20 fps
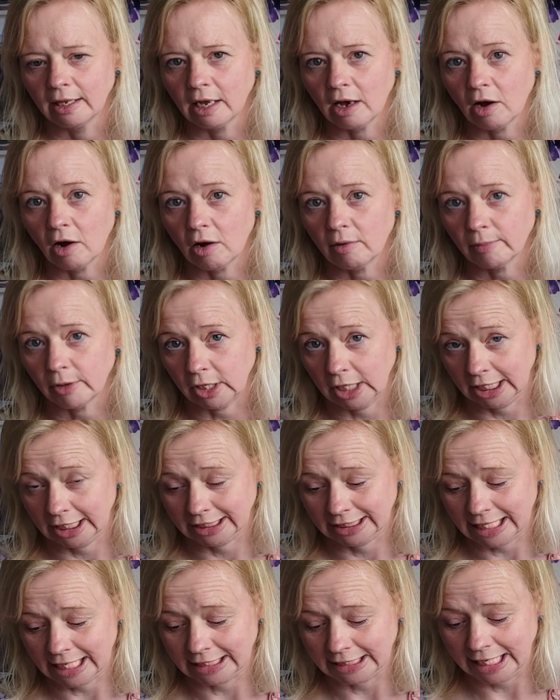harmonic
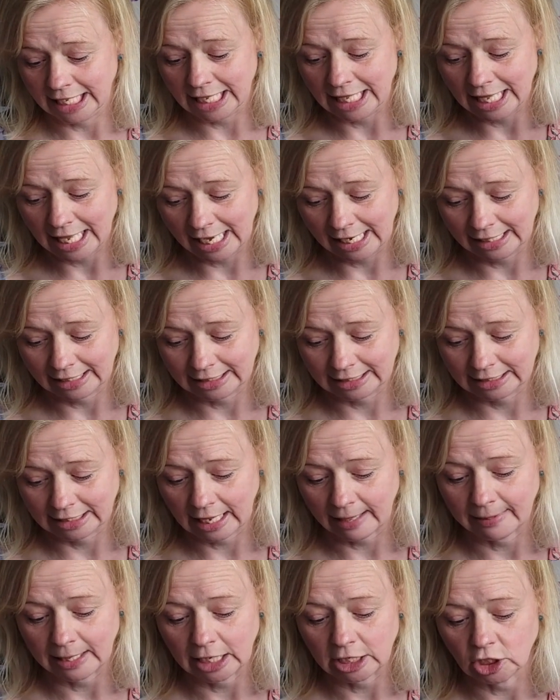set in this,
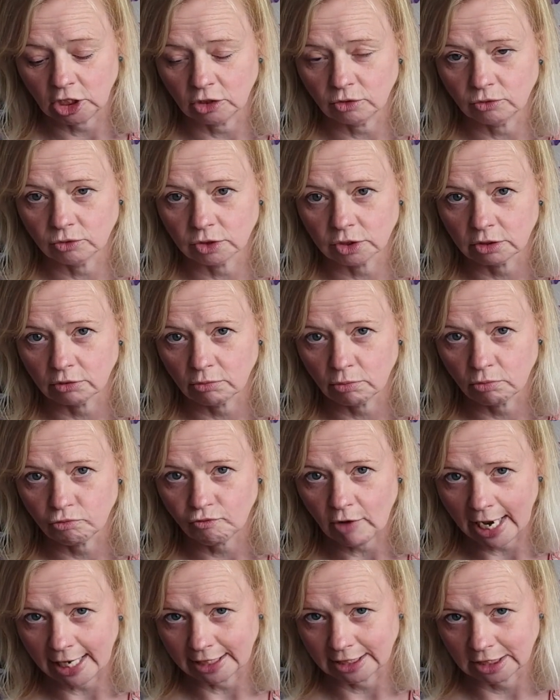and then use the
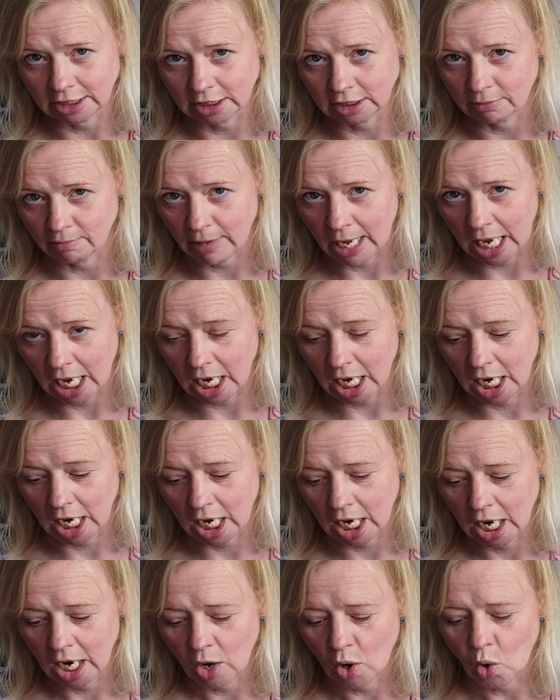rest to
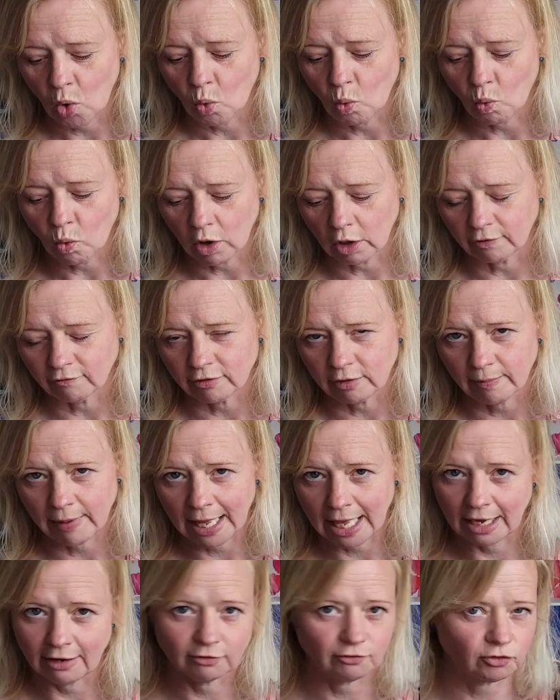make one of the
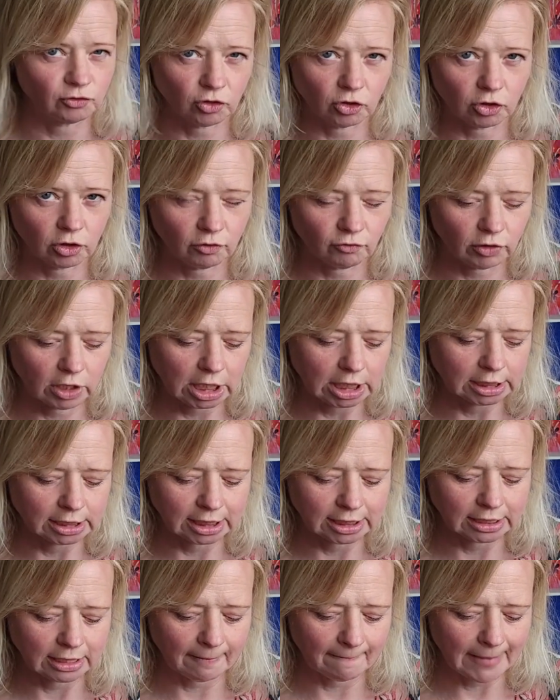pair of dungarees
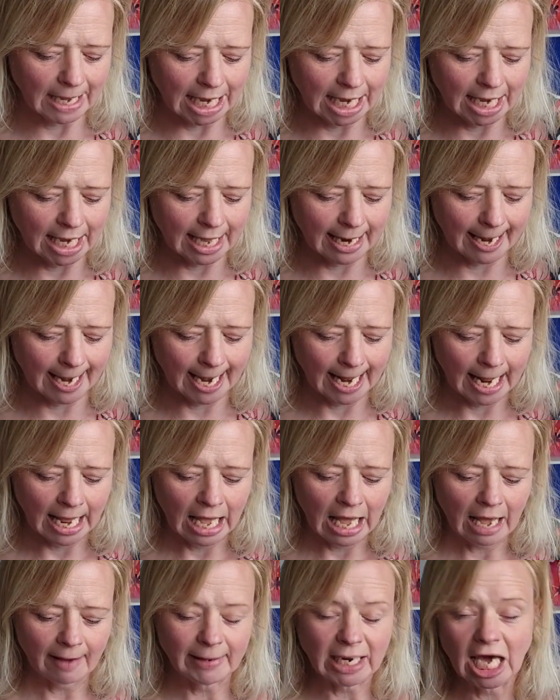that I'm making.
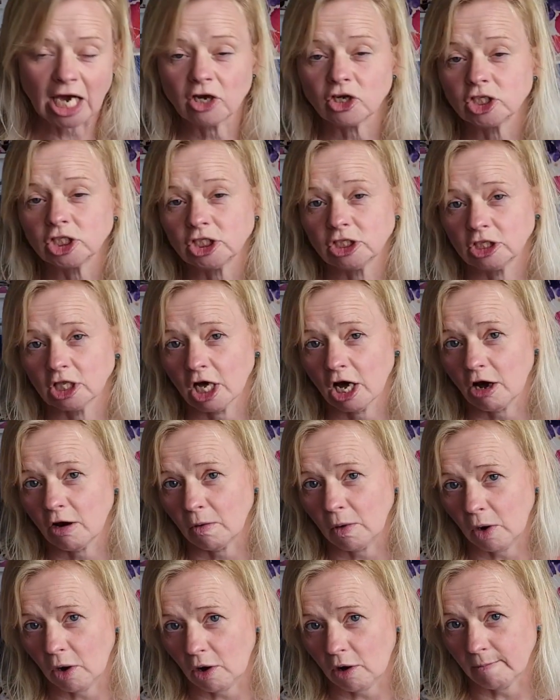I mean, I could do the
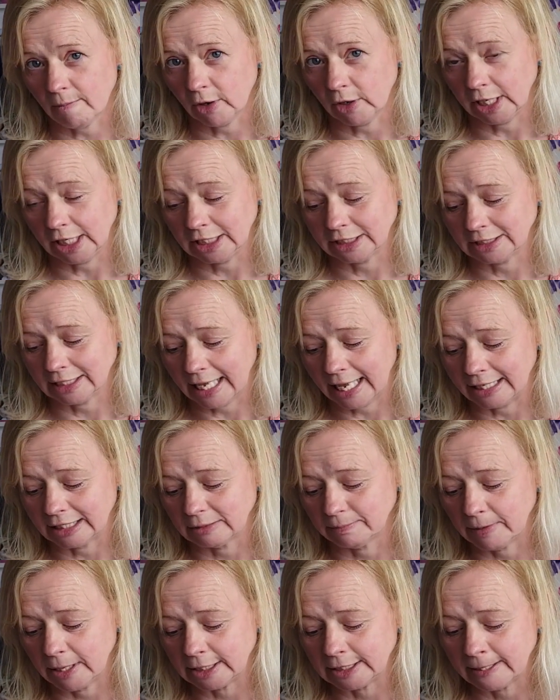whole harmonic set,
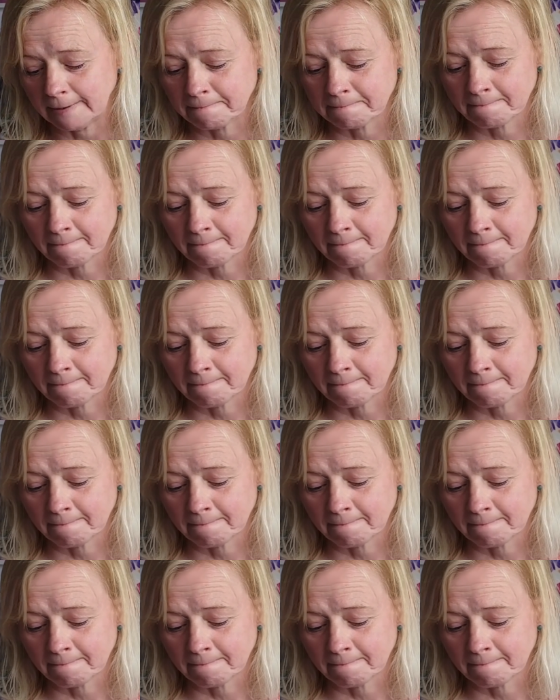but